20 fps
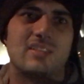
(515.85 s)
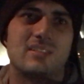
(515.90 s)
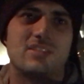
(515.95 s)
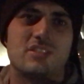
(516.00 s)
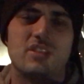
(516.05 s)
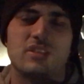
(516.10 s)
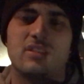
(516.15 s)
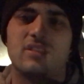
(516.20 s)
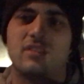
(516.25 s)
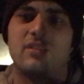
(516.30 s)

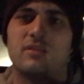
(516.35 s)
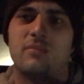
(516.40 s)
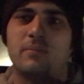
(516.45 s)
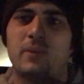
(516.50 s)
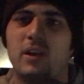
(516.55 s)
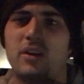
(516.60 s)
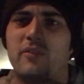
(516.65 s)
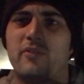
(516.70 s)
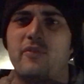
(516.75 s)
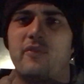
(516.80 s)
It's
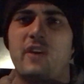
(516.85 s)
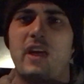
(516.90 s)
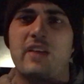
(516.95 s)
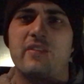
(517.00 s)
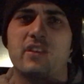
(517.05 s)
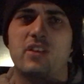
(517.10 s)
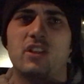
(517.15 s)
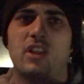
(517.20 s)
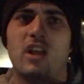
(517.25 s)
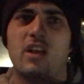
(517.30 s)
about
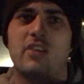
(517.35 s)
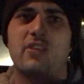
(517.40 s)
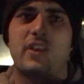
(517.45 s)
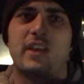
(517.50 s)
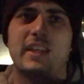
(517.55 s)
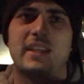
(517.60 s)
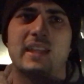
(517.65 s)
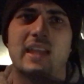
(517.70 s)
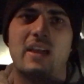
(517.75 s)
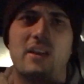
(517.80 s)
5 o'clock
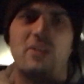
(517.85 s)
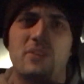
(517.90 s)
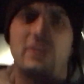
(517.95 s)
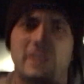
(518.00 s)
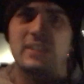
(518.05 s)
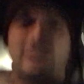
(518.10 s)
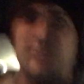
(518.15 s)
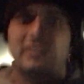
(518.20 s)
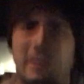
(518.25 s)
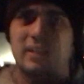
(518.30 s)
right now,
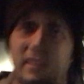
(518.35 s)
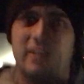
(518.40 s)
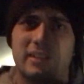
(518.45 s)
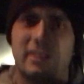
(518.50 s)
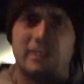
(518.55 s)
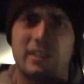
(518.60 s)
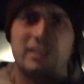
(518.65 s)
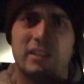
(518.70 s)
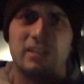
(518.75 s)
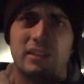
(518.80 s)
and
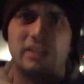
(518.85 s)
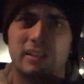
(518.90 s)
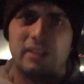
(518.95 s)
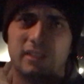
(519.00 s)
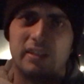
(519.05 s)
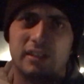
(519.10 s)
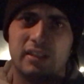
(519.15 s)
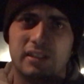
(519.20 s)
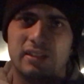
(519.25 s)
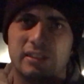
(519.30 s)

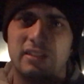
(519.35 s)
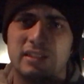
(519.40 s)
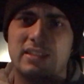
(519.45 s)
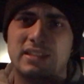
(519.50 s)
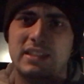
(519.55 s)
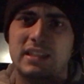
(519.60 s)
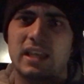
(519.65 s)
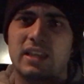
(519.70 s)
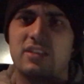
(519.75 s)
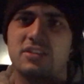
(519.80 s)
the
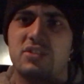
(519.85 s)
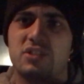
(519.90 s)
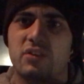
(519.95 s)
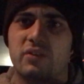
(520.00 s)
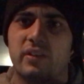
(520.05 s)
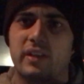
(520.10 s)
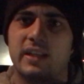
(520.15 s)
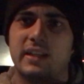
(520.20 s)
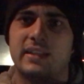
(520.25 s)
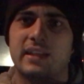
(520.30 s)
sun is
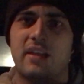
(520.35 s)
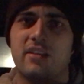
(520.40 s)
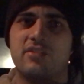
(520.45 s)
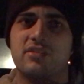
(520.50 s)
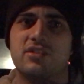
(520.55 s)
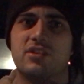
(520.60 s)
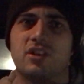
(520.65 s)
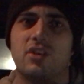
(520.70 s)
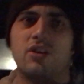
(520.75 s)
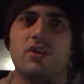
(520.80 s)
already
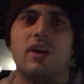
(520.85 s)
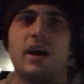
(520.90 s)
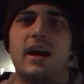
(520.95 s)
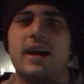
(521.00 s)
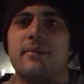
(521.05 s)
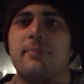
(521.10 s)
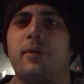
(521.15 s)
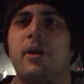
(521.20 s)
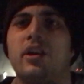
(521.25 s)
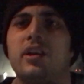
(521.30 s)
down, so
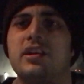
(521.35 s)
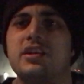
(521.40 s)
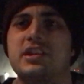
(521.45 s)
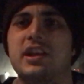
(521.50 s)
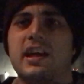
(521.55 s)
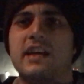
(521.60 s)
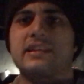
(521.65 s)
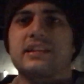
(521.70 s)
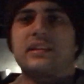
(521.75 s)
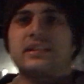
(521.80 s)
I
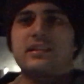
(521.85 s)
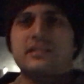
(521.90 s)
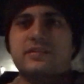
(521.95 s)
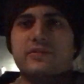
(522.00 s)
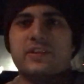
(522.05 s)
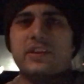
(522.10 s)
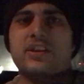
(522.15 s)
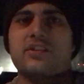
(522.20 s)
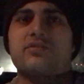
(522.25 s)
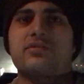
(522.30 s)
apologize that this
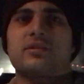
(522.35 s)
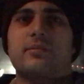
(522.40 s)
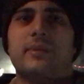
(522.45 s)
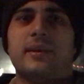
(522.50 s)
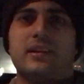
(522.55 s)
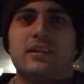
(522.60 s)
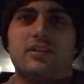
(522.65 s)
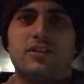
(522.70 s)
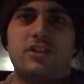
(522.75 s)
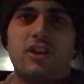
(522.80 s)
video is a
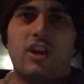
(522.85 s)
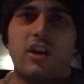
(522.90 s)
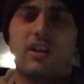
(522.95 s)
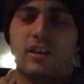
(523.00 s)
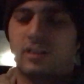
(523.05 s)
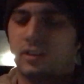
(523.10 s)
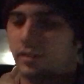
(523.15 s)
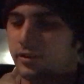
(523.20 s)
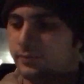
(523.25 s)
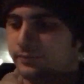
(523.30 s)
bit dark.